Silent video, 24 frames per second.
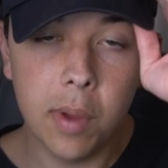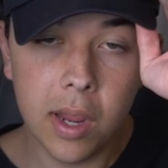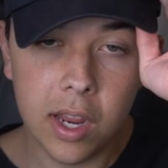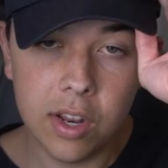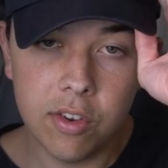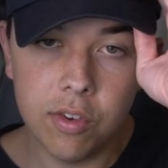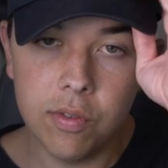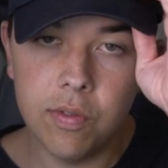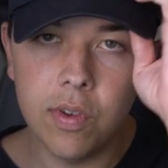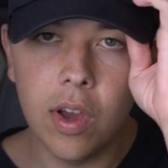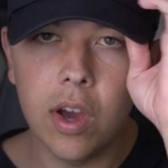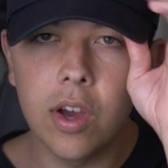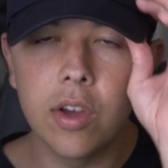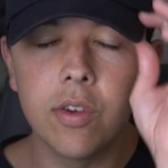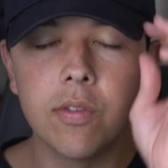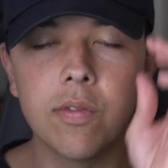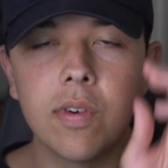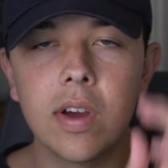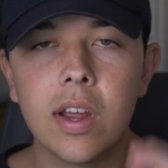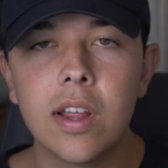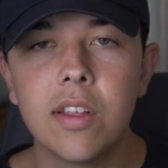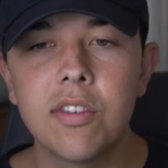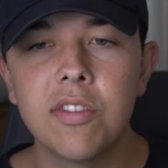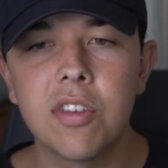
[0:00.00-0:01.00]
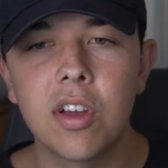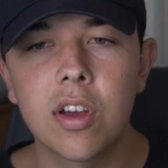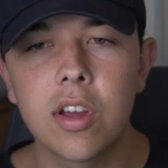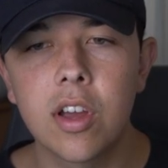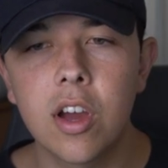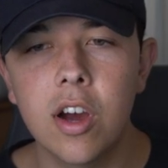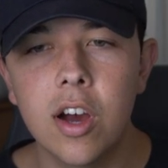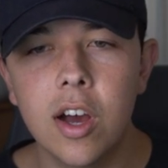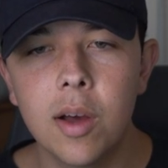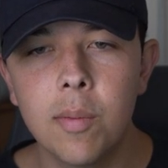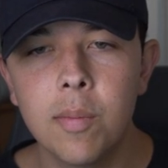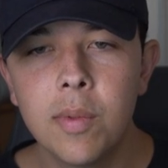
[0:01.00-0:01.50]
page of
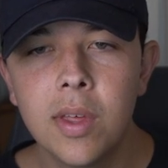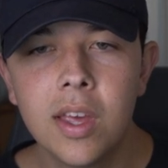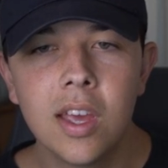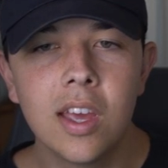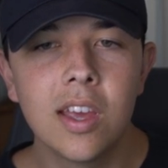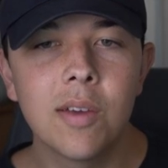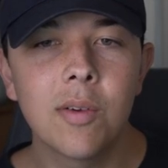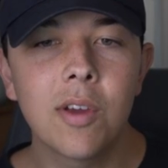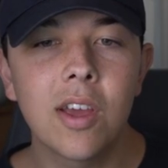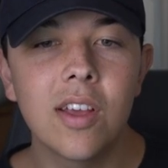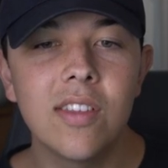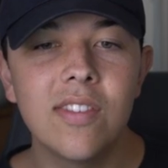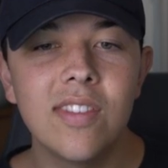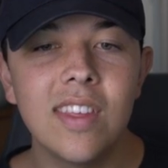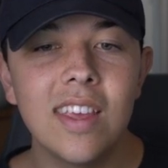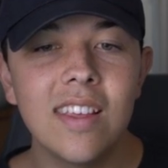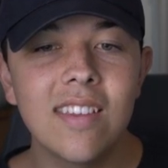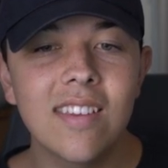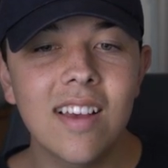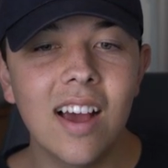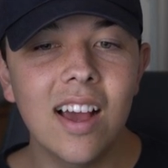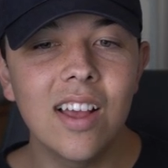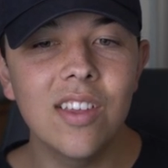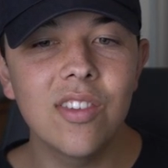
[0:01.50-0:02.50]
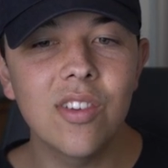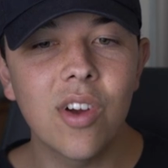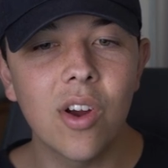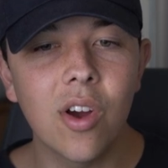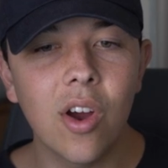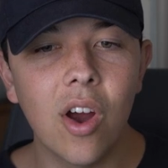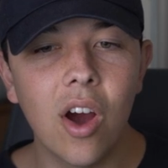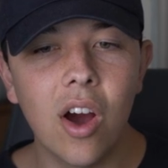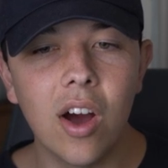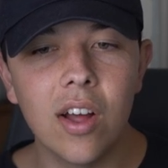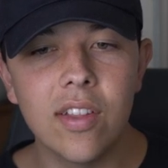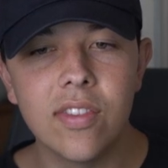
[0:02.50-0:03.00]
yahoofinance.com, because these guys
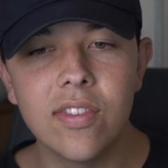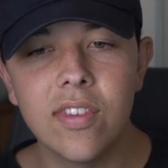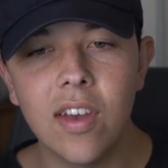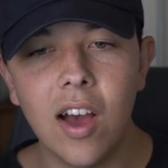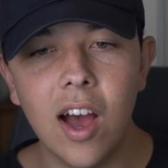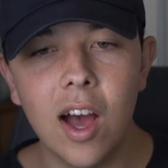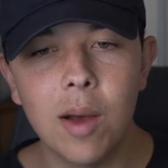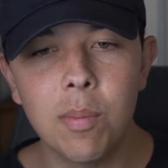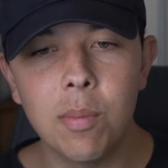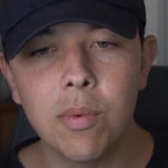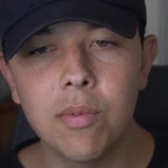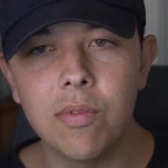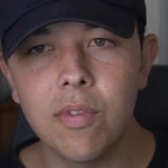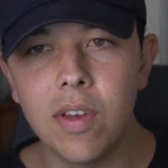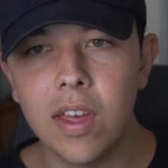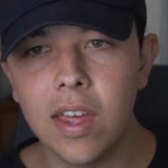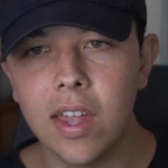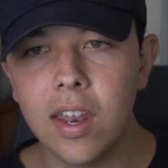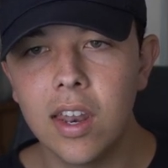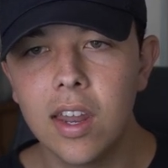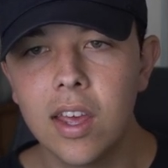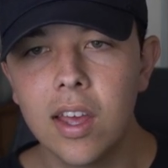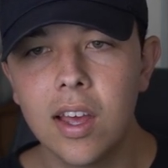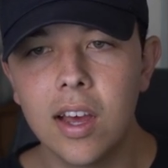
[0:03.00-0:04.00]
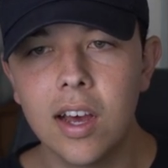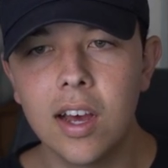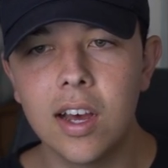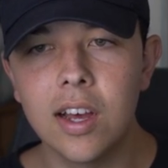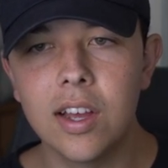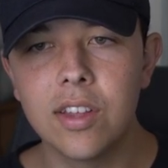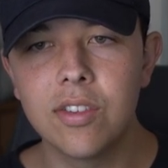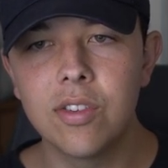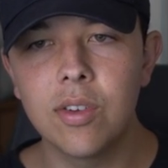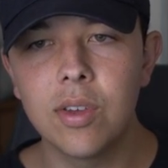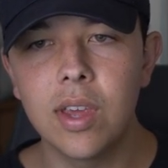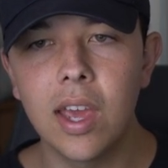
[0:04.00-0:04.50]
are on top of it.
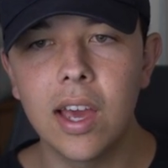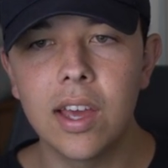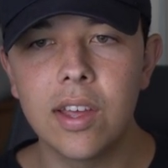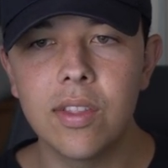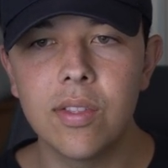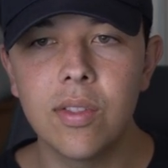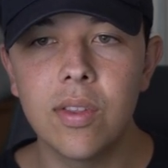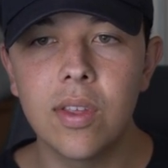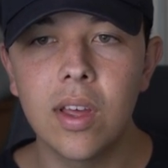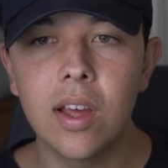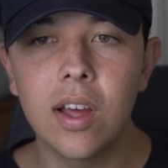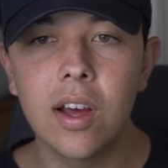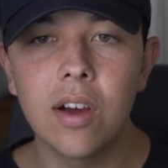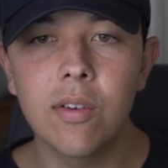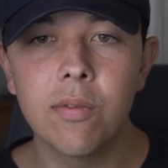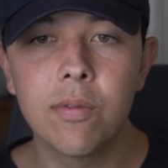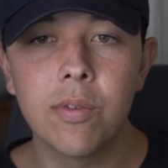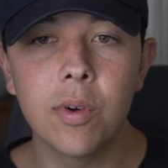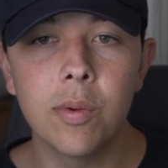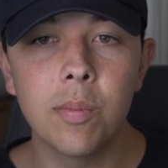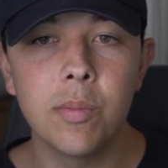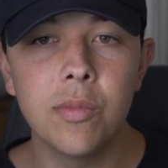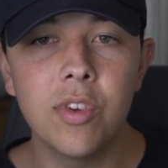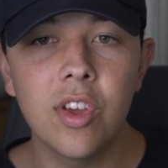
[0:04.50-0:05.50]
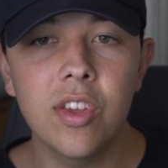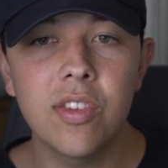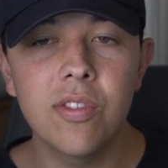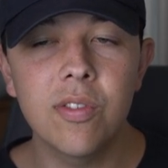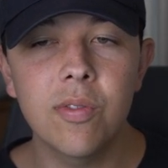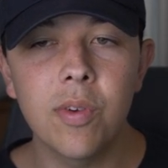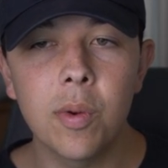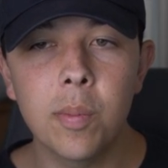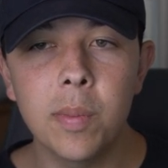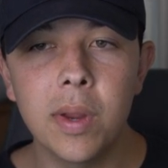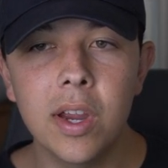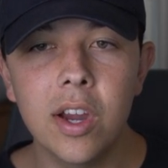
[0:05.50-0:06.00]
So yeah, from
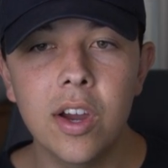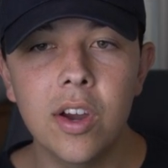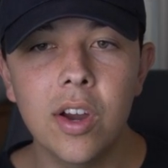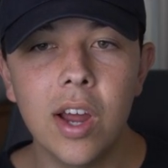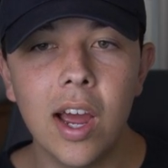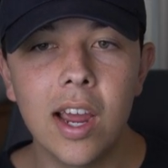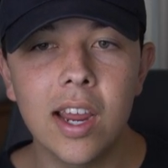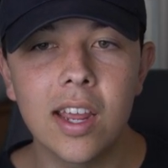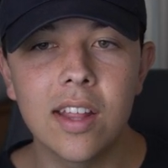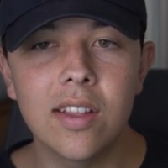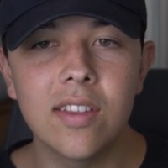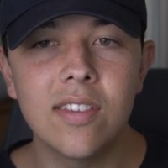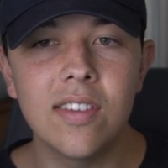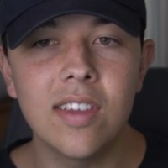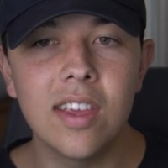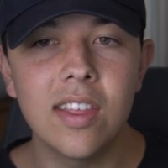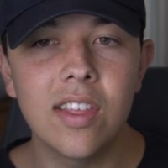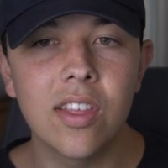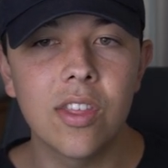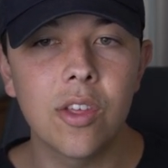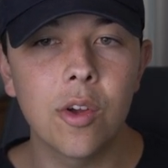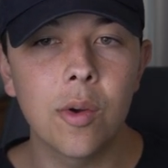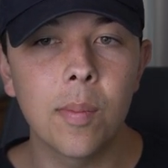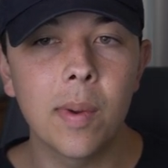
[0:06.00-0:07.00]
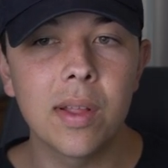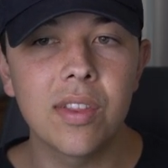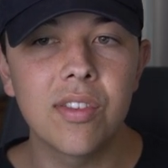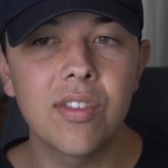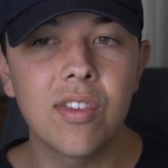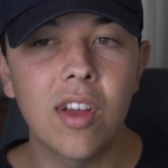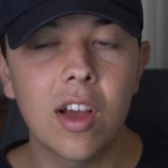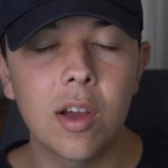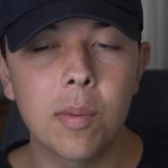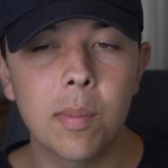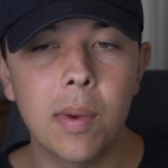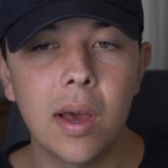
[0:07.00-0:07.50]
here I could see that they're about to
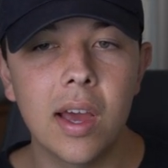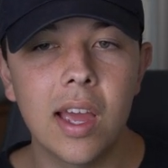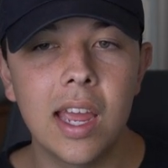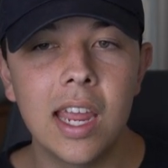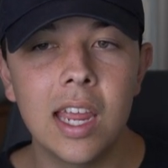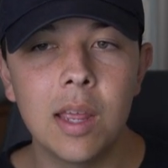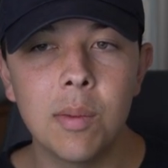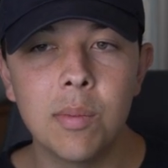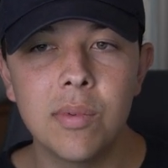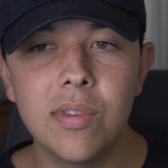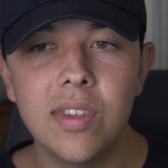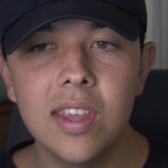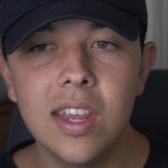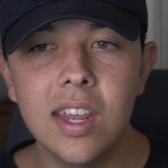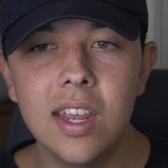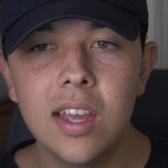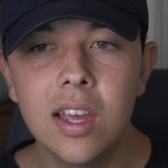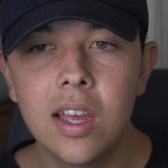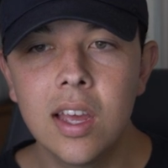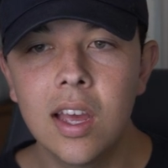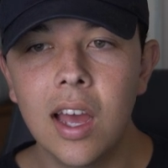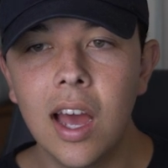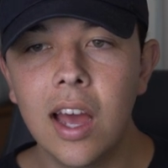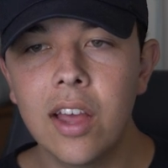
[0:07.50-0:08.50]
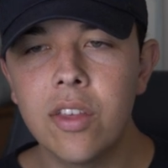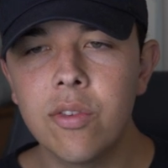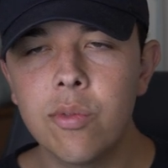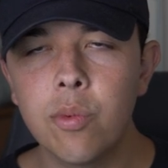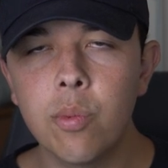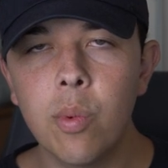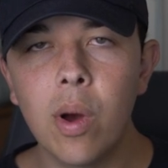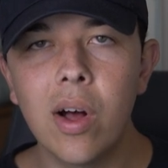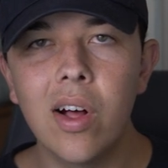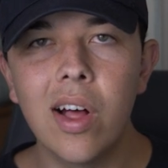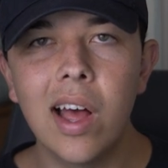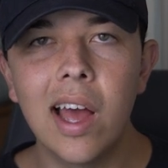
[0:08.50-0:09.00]
talk about AMC as
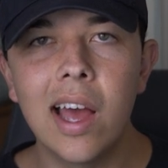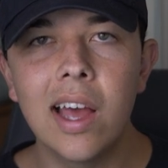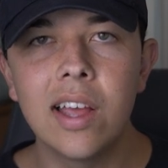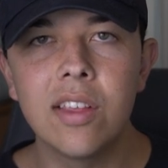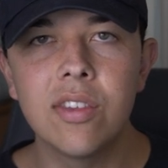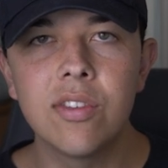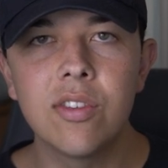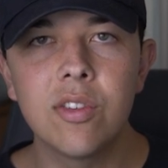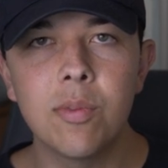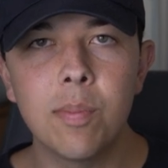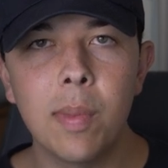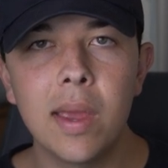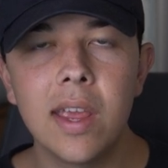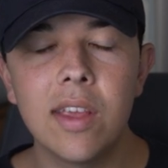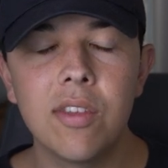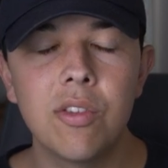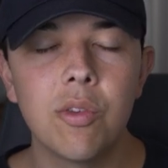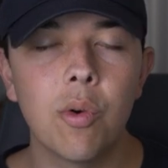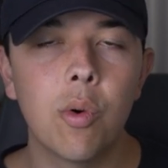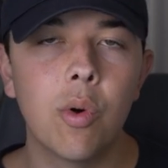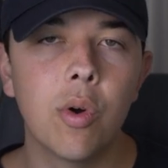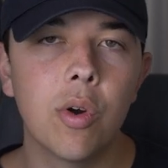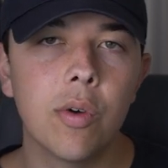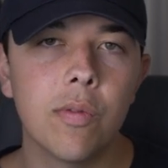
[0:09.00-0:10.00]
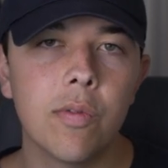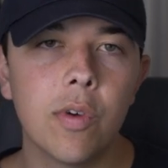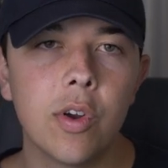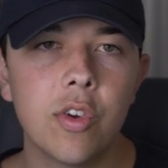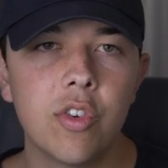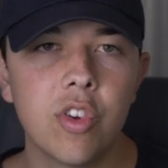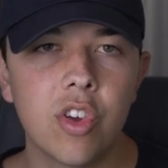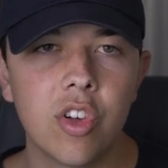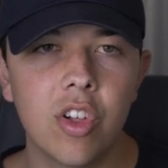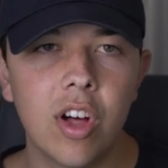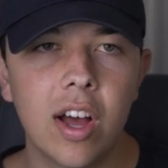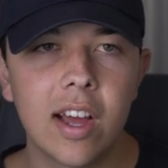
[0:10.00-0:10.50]
well as Space or
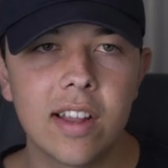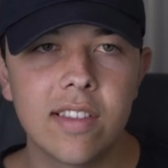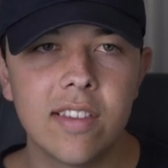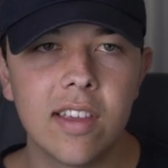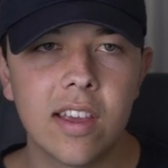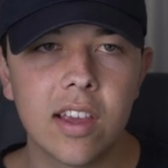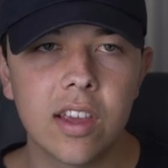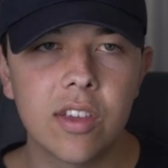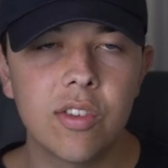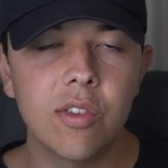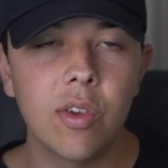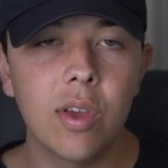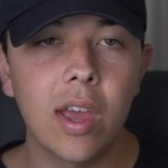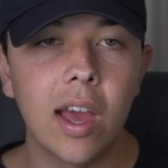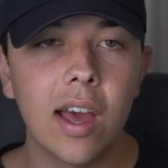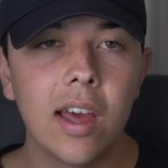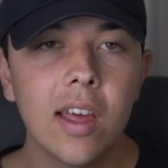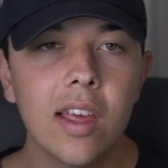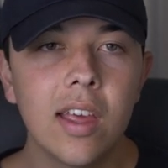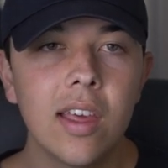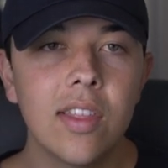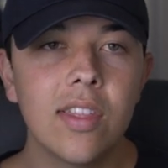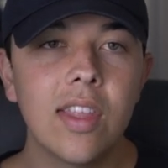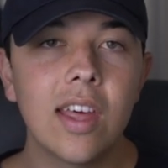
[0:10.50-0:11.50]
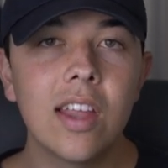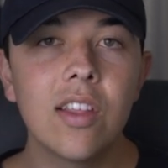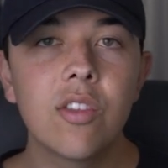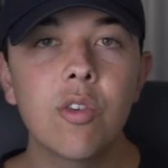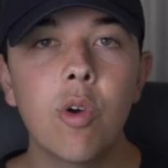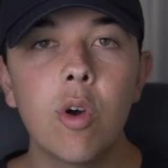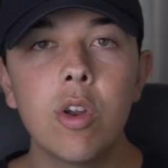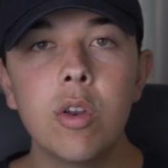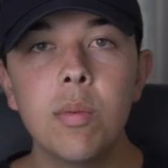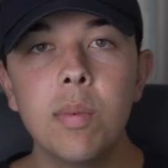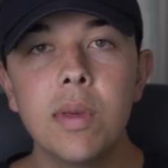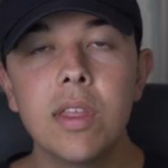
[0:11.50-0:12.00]
Virgin Galactic. So yeah, that is
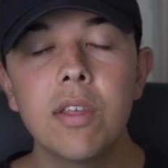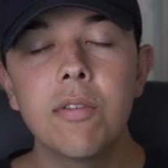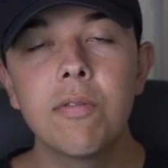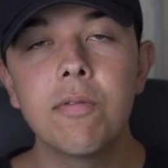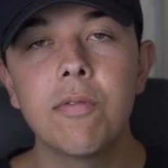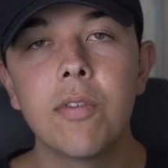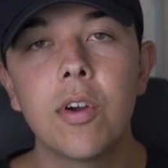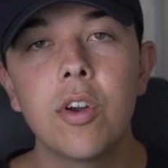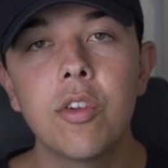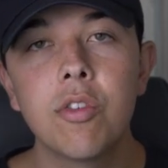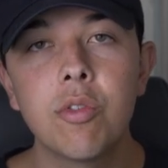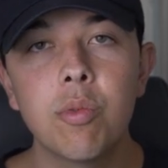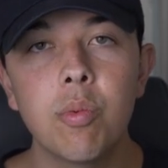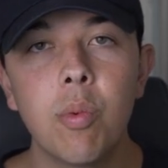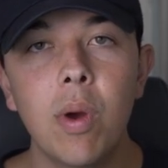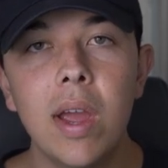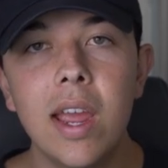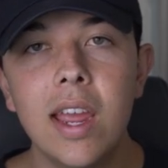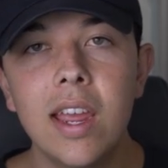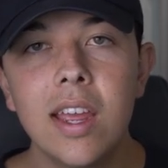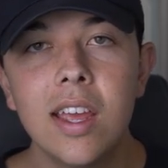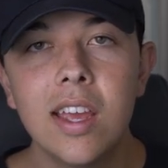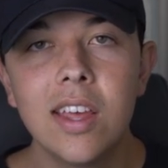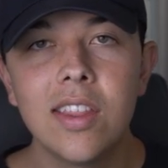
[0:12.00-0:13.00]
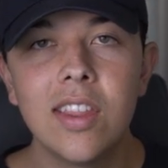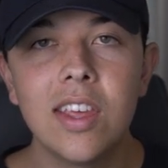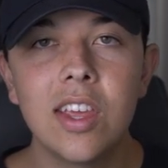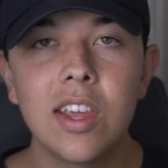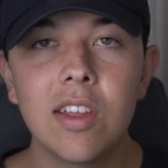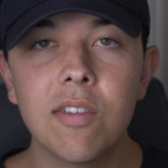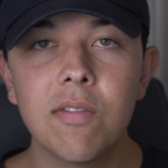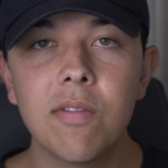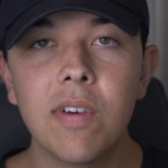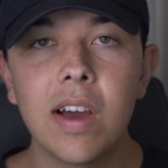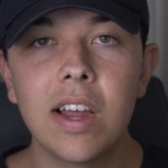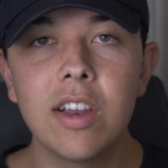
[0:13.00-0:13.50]
going to be the first way that you
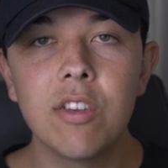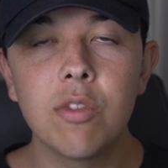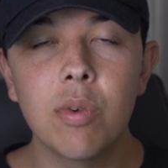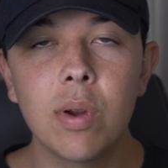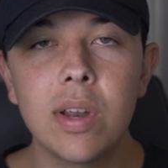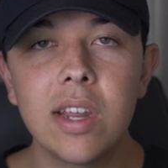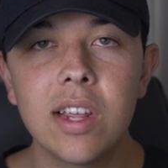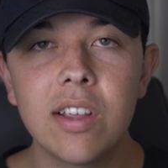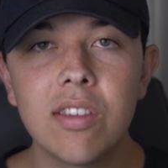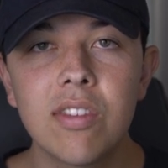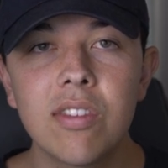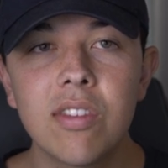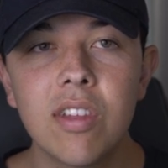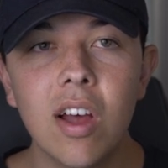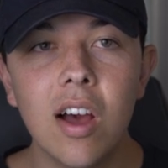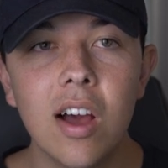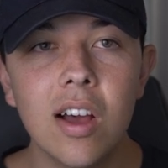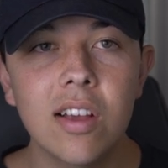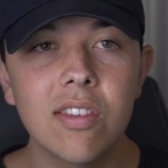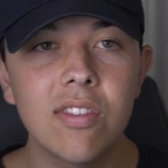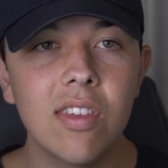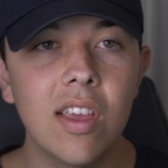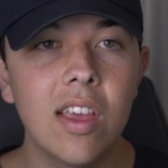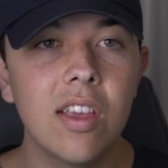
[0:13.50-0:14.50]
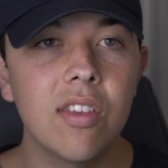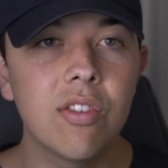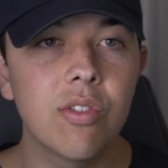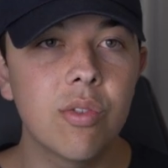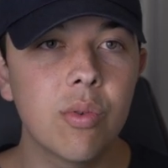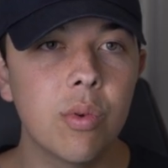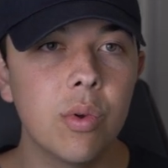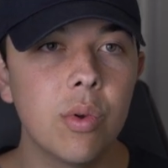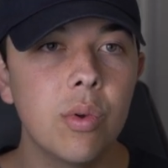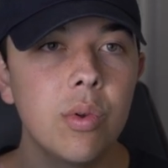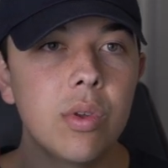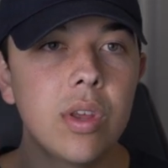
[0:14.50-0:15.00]
can find trending stocks, is
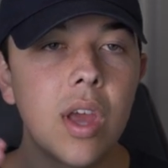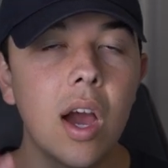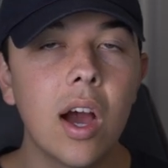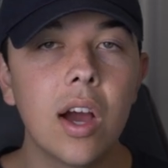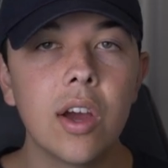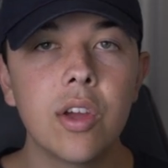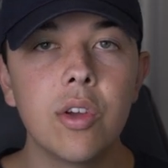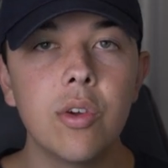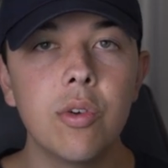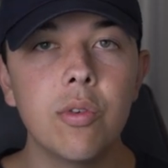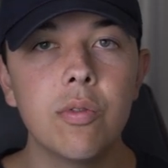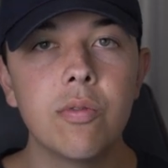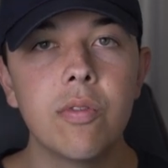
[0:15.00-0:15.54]
through Yahoo